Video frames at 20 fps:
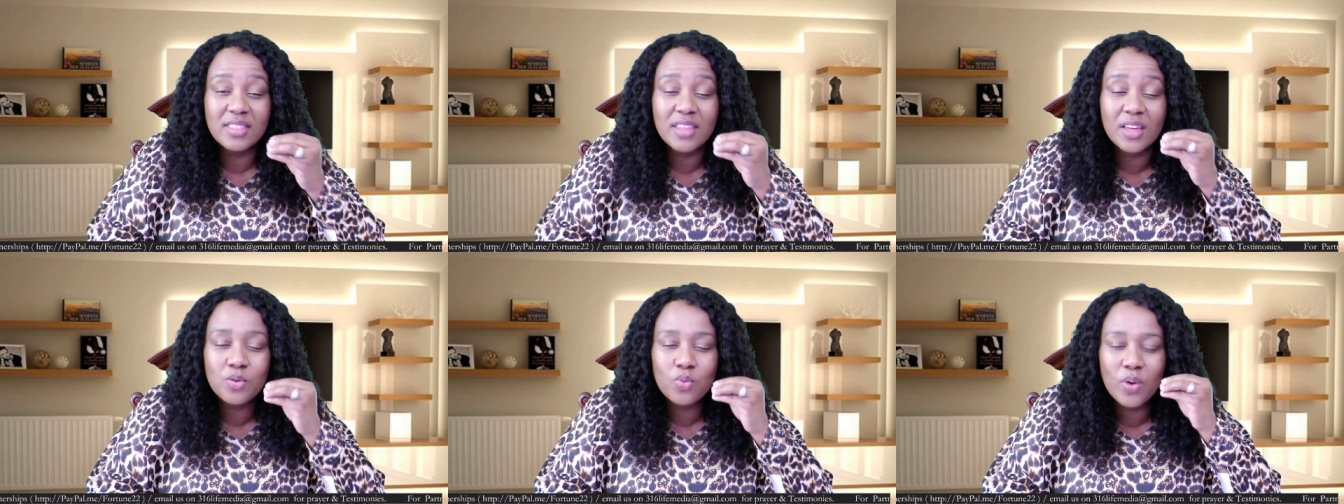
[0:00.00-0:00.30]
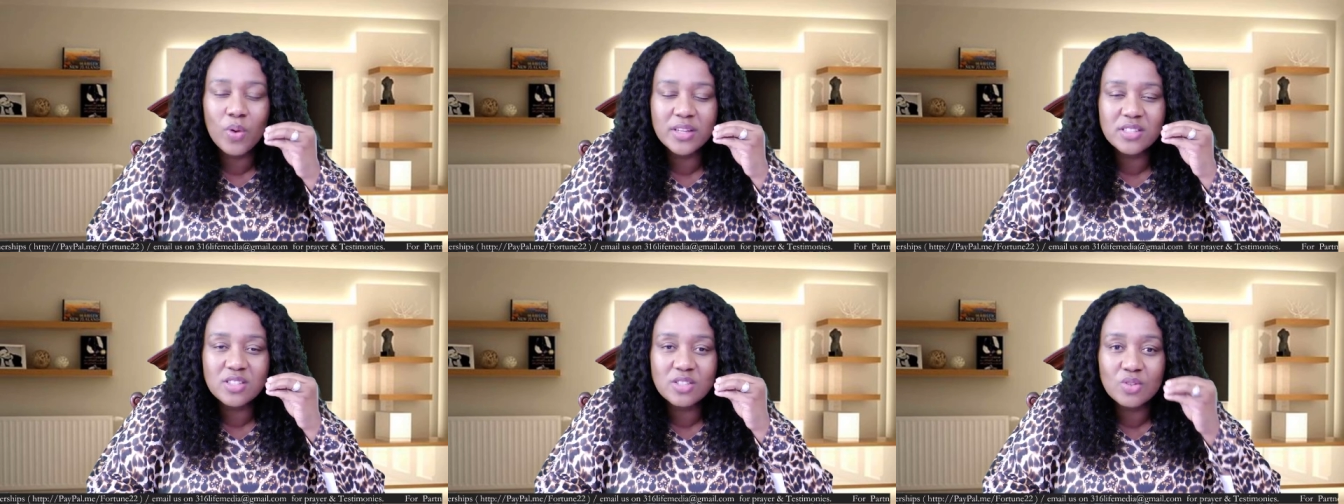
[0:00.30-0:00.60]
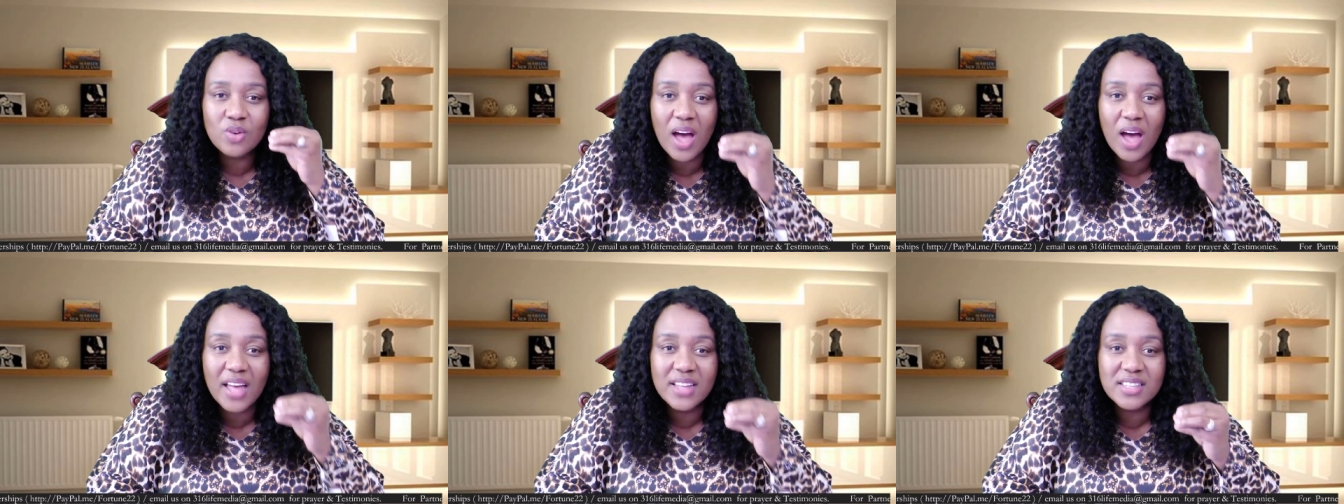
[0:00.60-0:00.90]
that wants
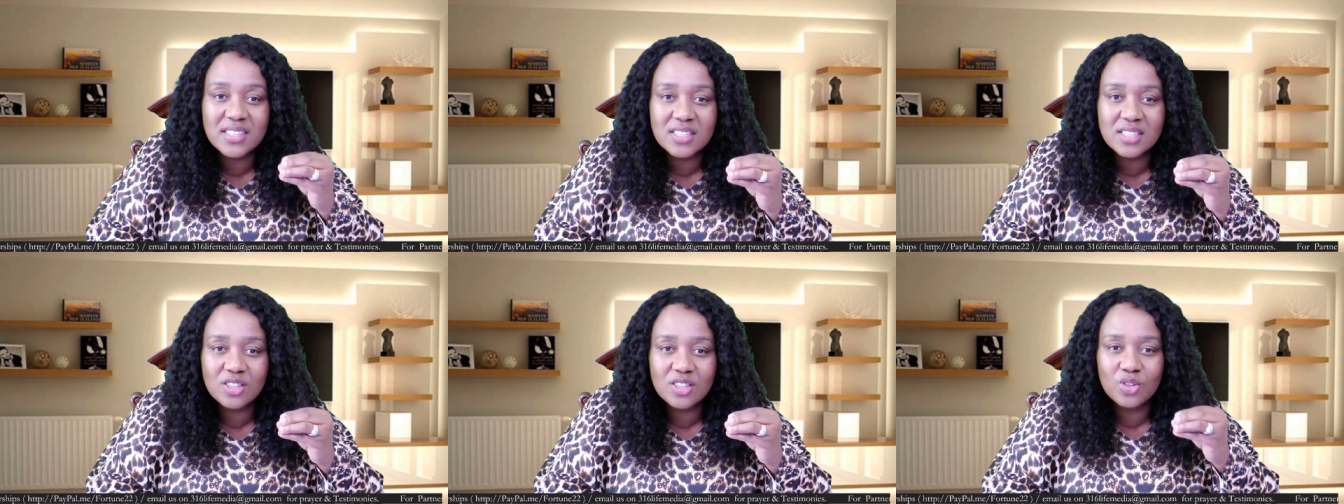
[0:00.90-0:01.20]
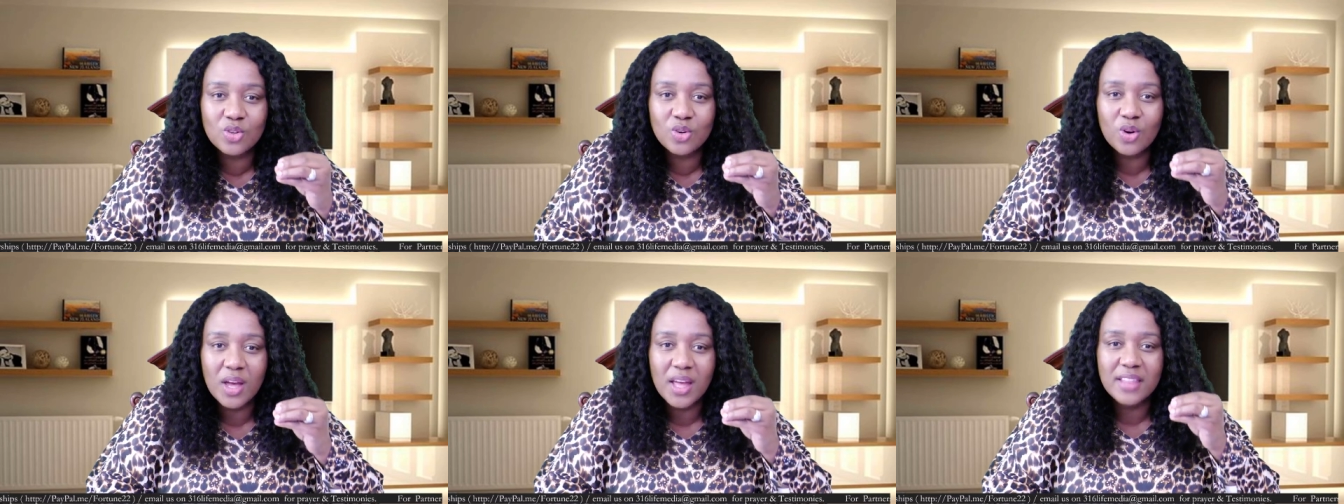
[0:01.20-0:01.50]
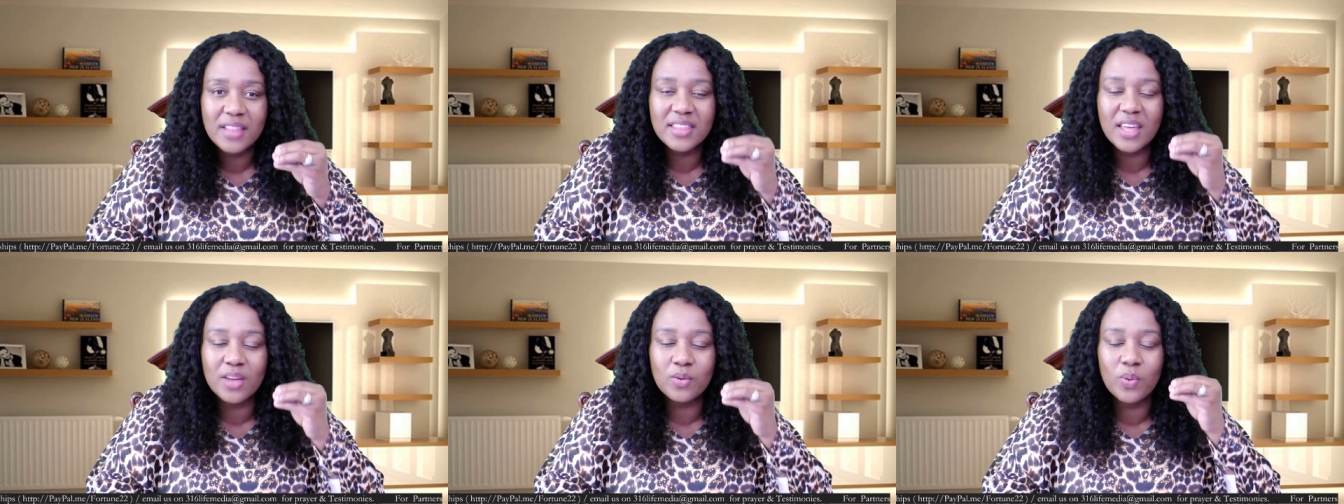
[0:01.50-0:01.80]
to answer you,
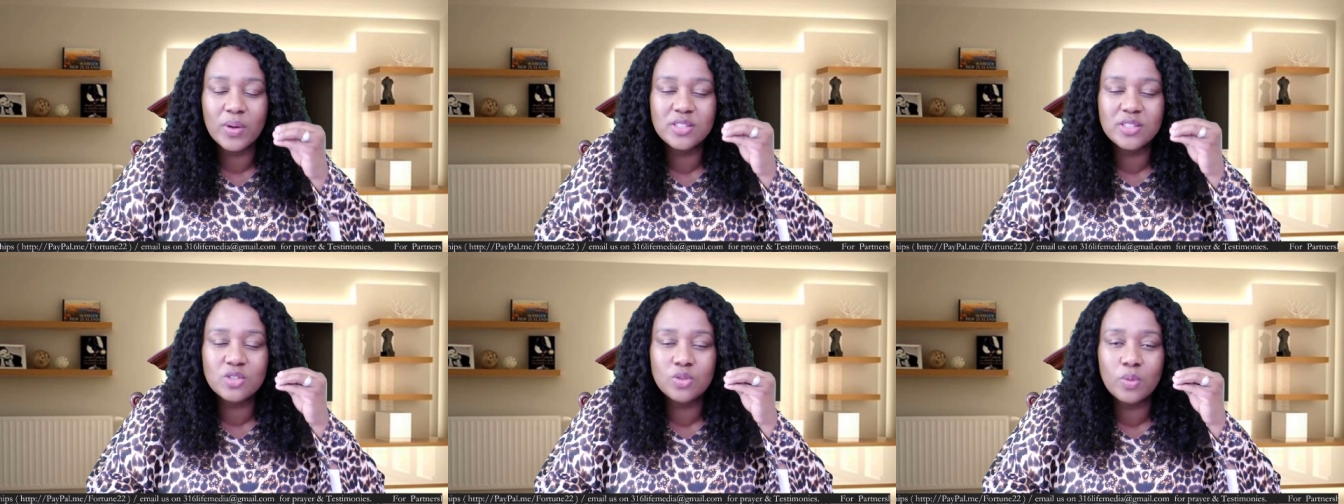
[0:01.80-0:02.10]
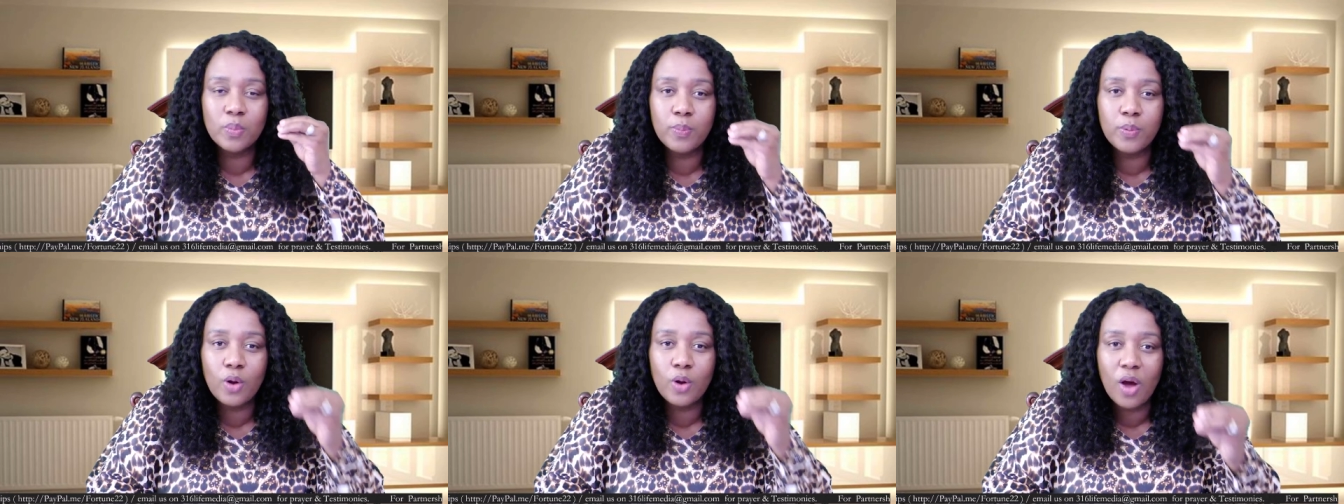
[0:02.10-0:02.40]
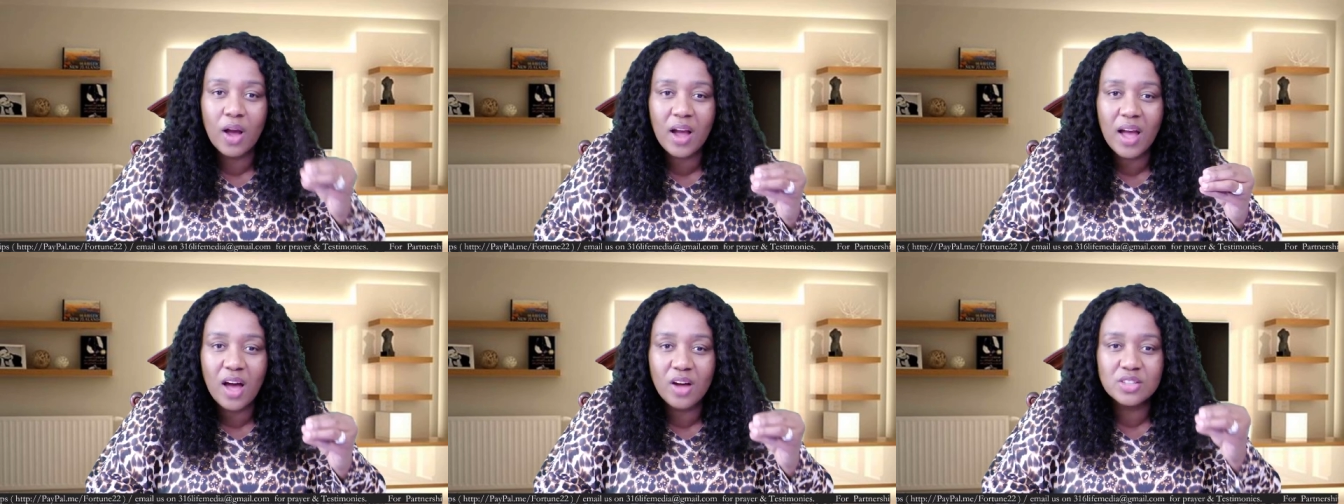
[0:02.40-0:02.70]
that wants to
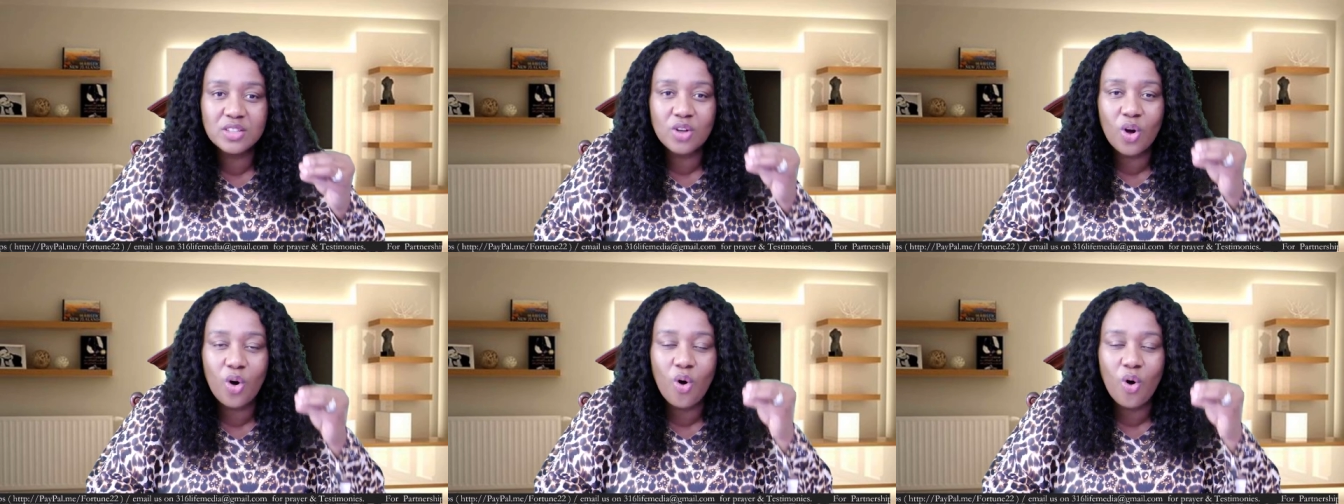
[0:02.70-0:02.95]
block out